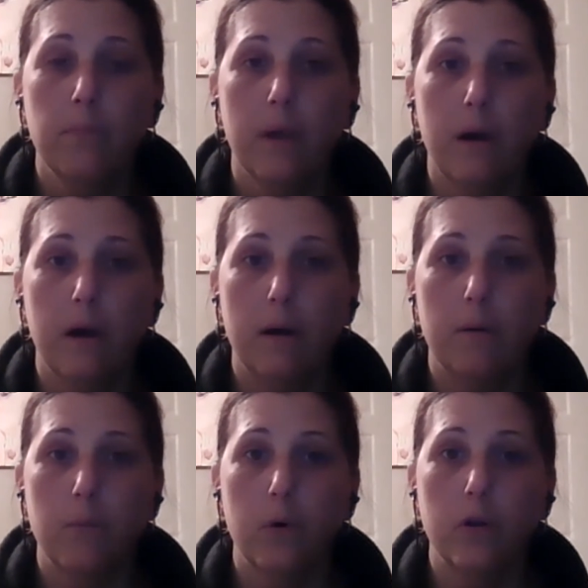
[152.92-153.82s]

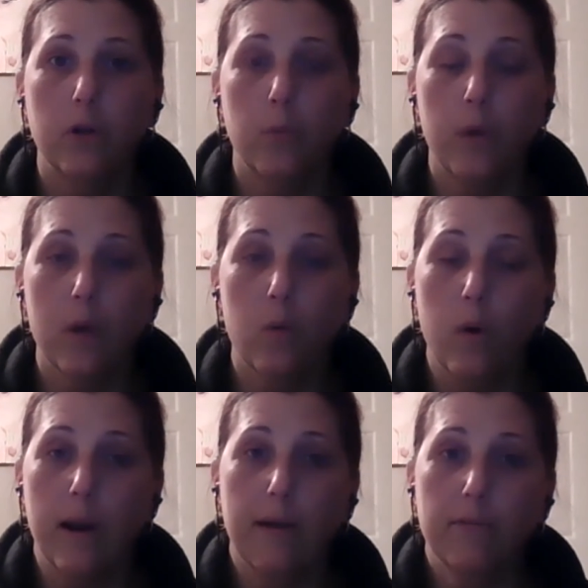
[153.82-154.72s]
on your week
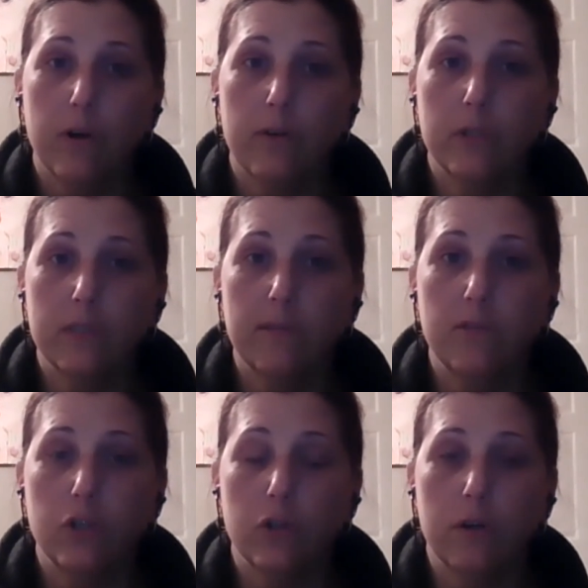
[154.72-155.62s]
1 after I've
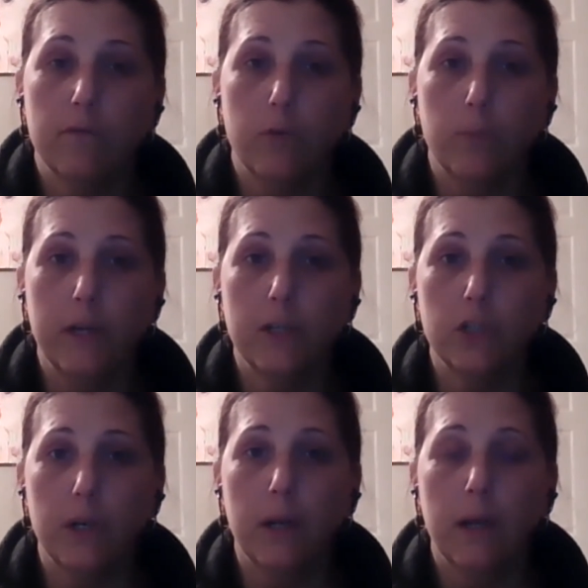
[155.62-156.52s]
received your
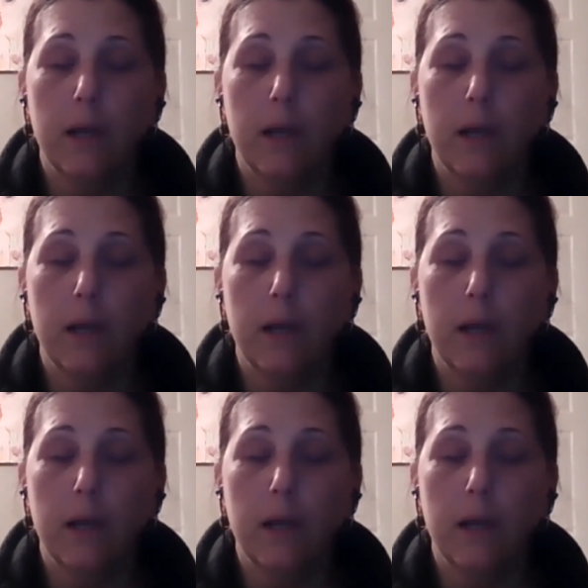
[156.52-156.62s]
information,